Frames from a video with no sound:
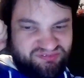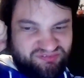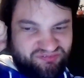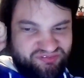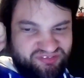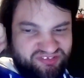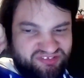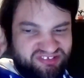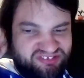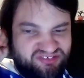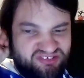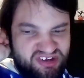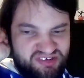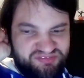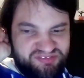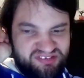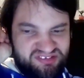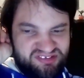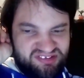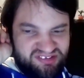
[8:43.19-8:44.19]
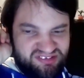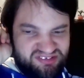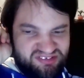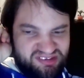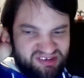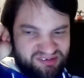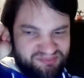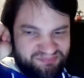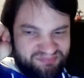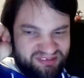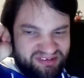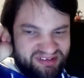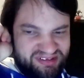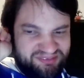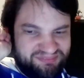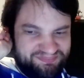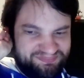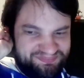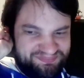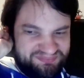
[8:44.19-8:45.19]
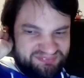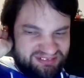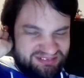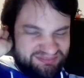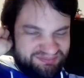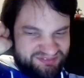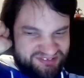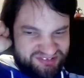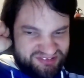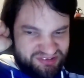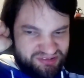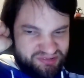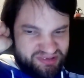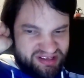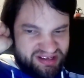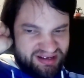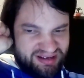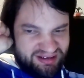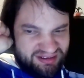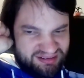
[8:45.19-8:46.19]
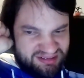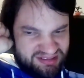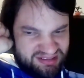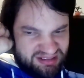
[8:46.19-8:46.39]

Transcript: since then. Like, so yeah.